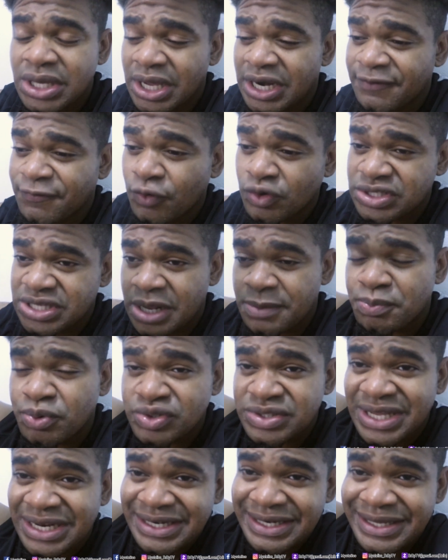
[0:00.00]
And of course, I'll
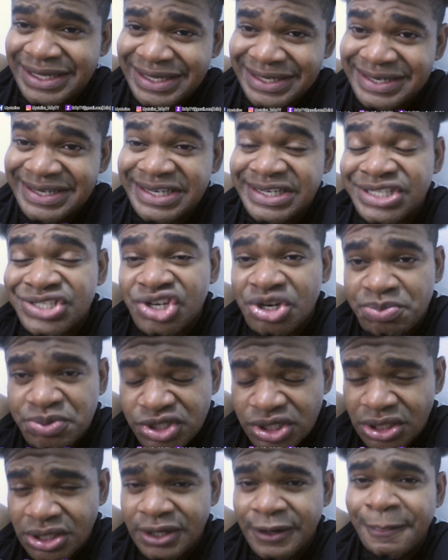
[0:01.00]
post that link in the
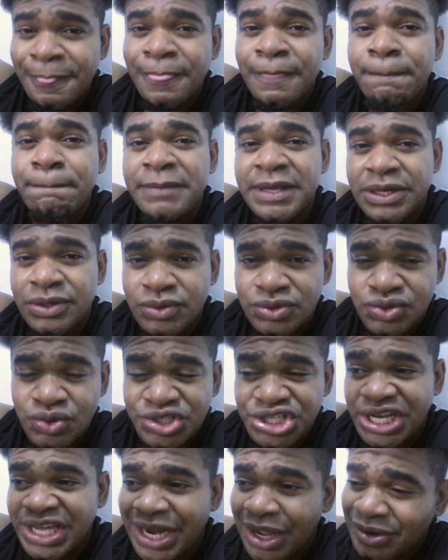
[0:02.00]
description below. So
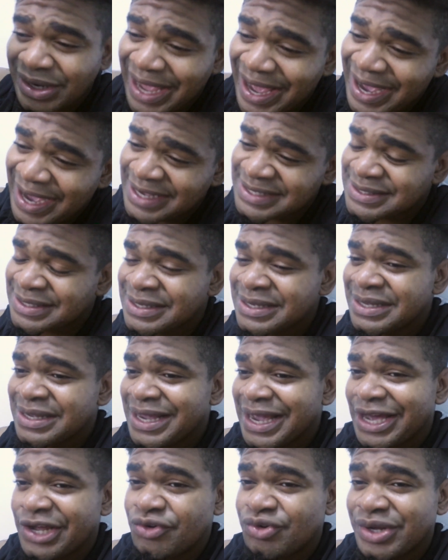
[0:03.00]
check it out, guys.
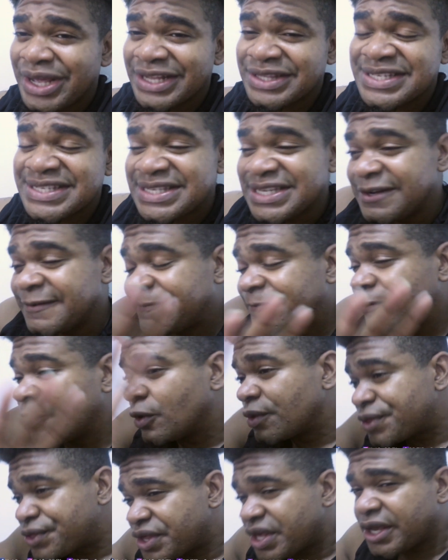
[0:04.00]
And you'll get to see the
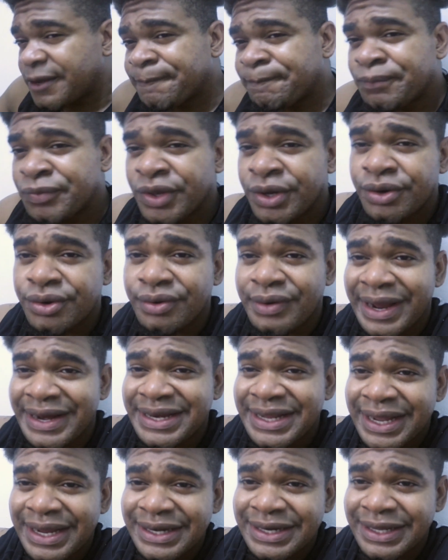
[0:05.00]
full thing right
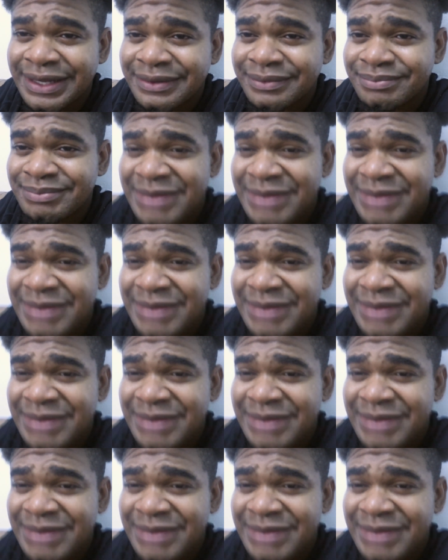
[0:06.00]
there and then.